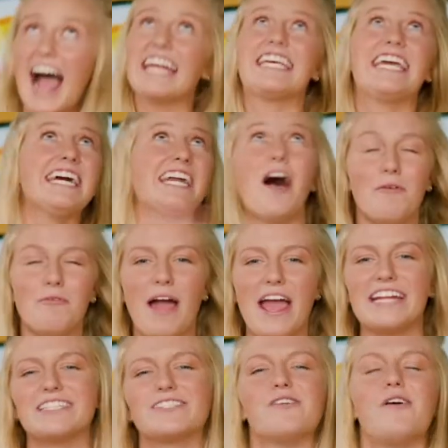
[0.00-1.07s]
I cannot
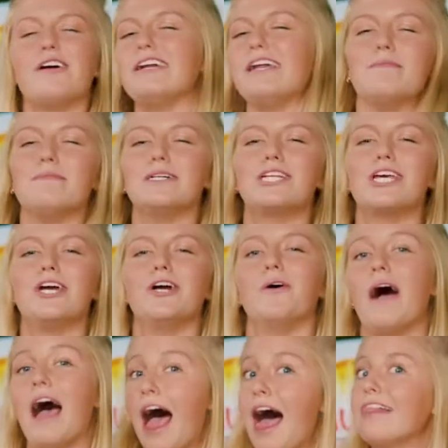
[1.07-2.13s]
wait. Door number
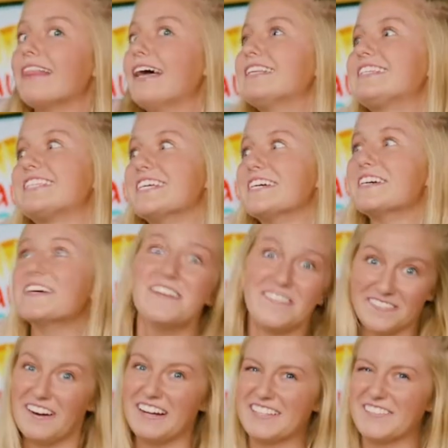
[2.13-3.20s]
two. Let's see
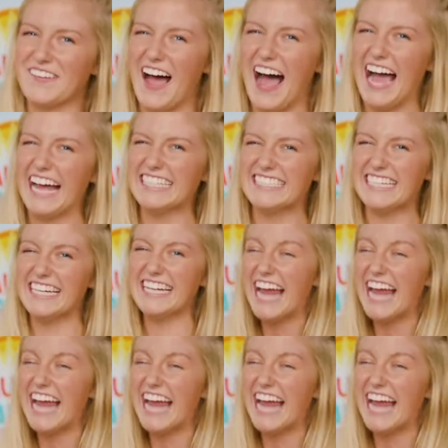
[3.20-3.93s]
what's behind it.